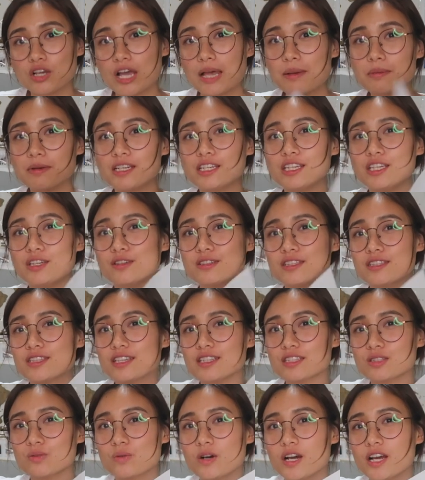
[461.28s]
So I'm gonna use
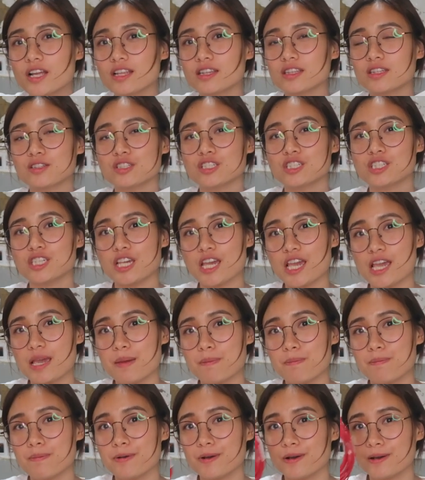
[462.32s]
this one to
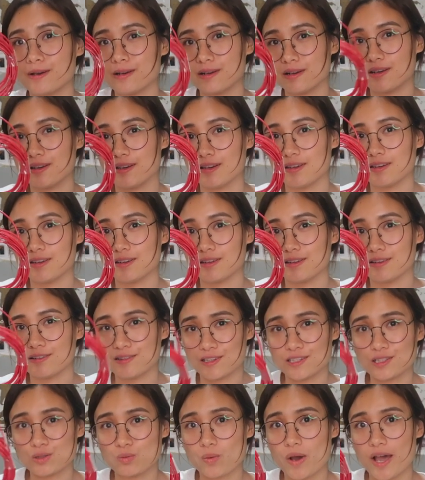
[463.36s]
shape
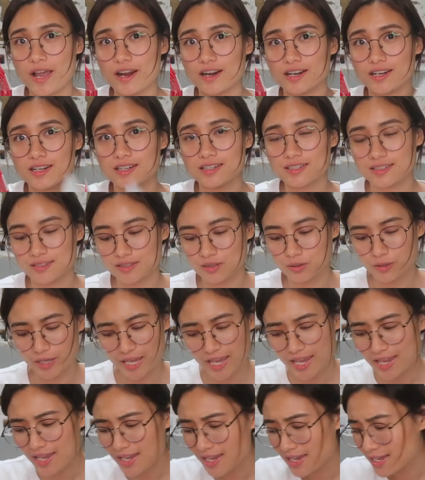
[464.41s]
this wire.
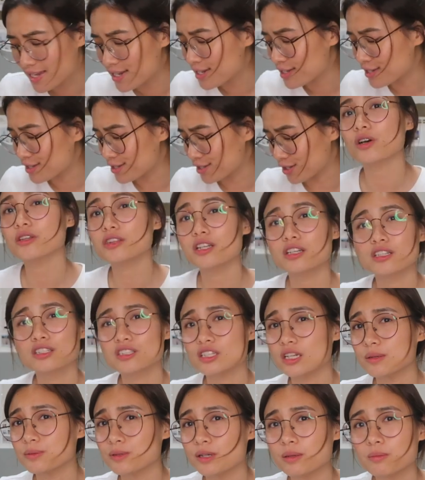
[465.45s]
Okay? On the
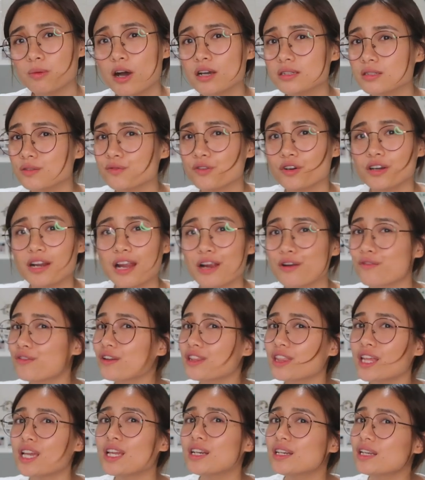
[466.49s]
description box for
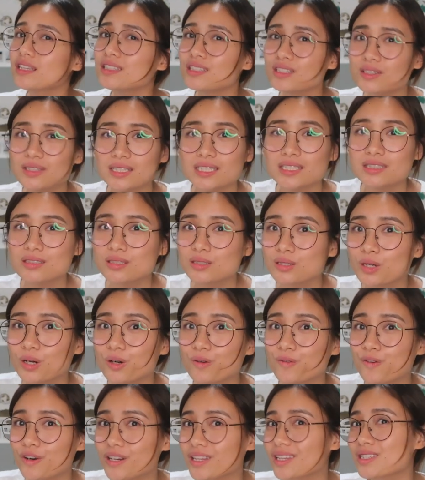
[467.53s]
everything that you need to
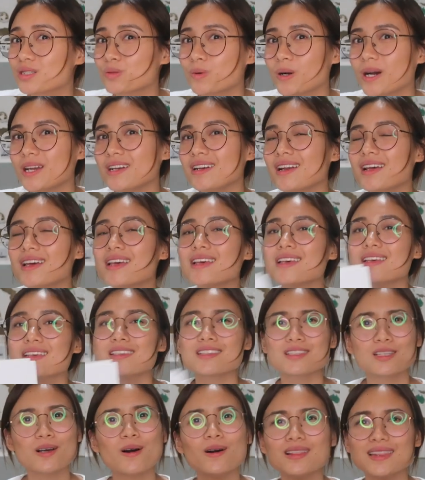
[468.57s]
know for this one.
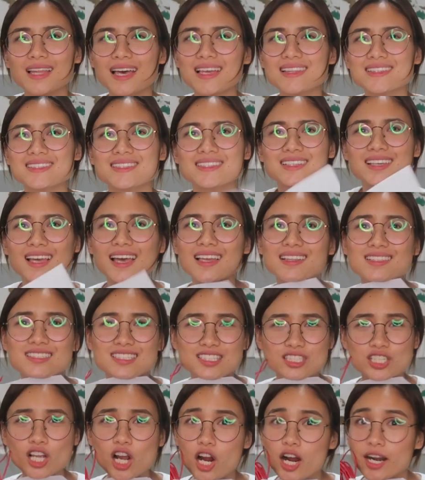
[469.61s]
So let's get
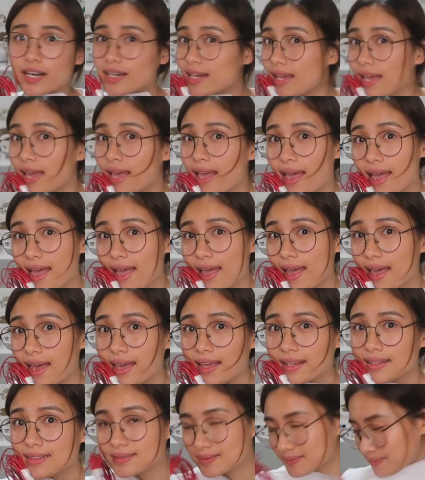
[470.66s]

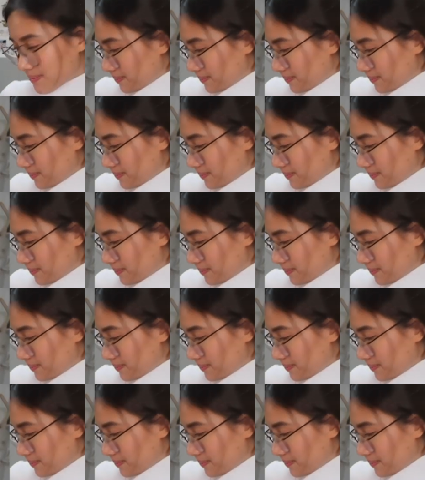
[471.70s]
started.